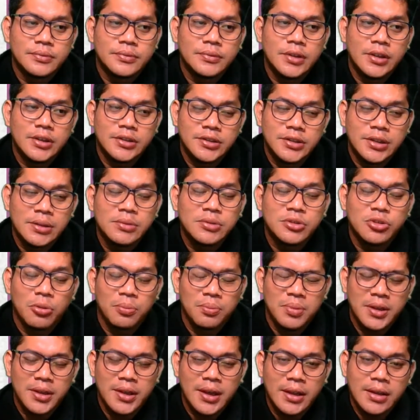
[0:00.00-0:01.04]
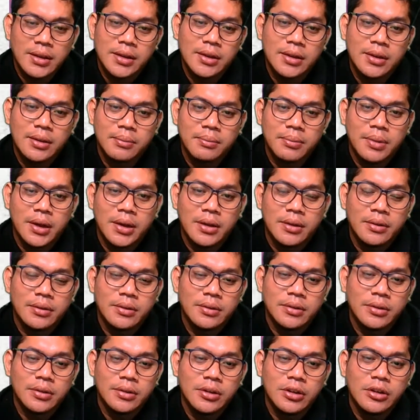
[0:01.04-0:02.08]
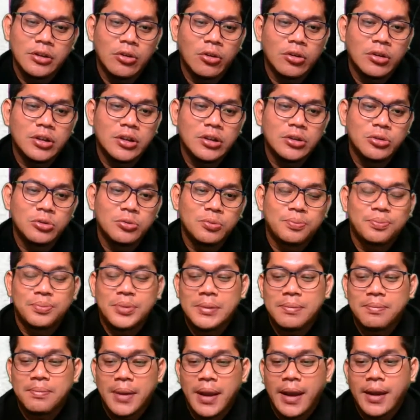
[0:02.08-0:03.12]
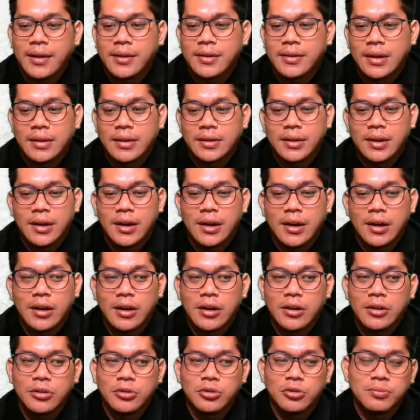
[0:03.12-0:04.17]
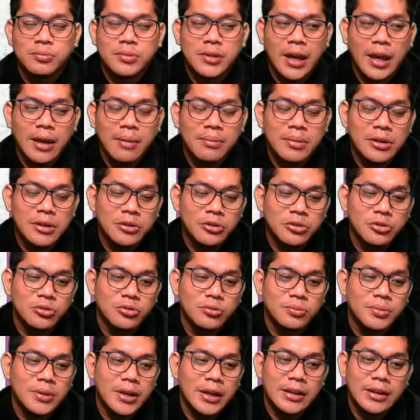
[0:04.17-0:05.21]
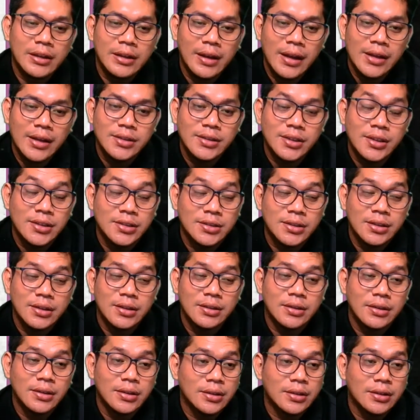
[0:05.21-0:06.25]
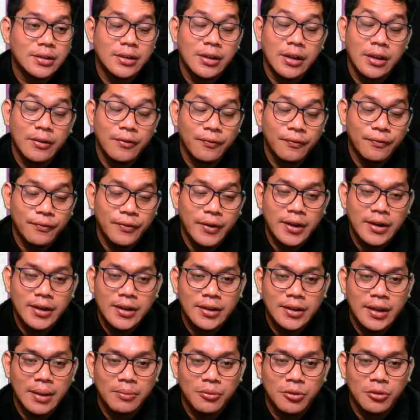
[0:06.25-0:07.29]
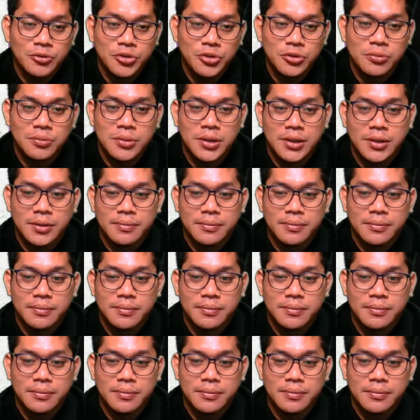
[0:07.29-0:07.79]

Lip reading: seems complicated, but in order to prepare the data to be able to be analyzed is very time-consuming.